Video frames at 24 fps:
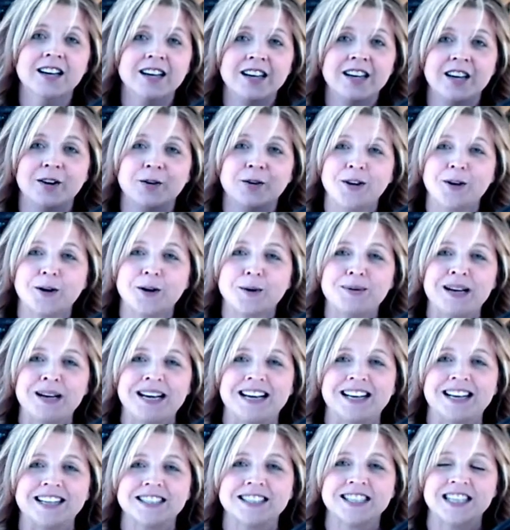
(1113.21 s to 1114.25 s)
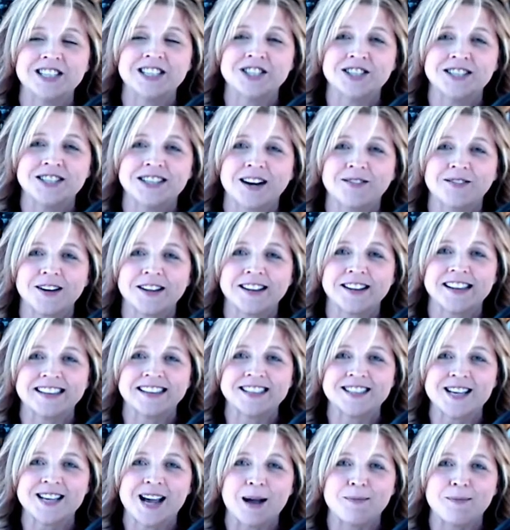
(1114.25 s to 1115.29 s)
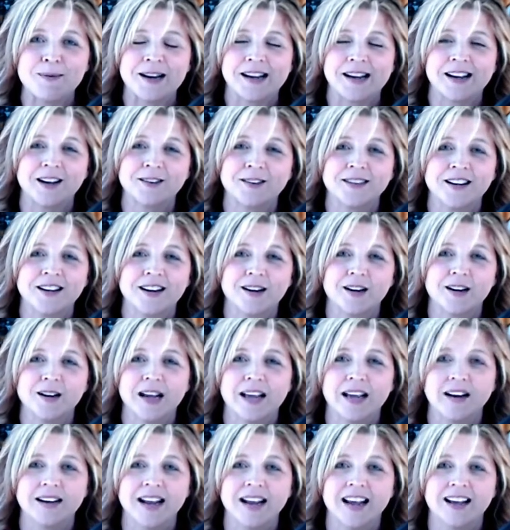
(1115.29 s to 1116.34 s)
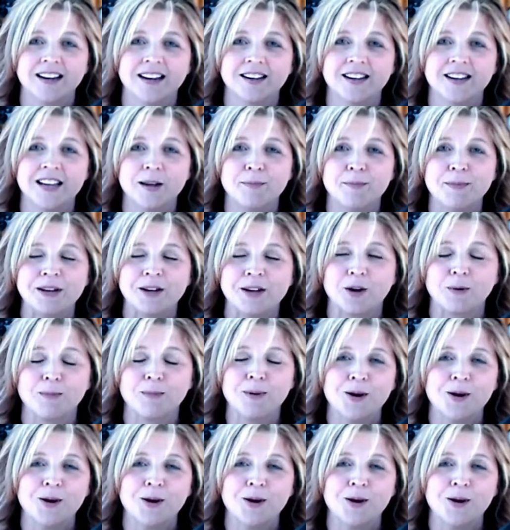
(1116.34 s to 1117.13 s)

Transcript: you're paying attention to everything that's happening out there and keeping your